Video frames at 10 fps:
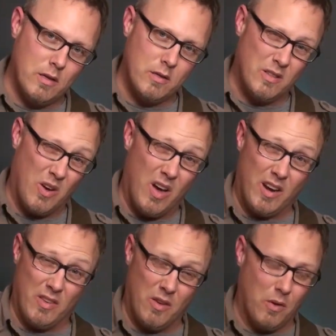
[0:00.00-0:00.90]
So
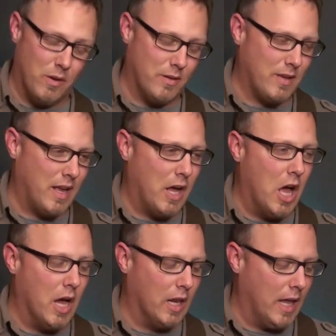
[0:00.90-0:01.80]
on its own it's kind of
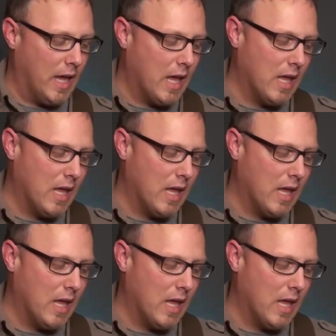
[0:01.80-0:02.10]
ugly.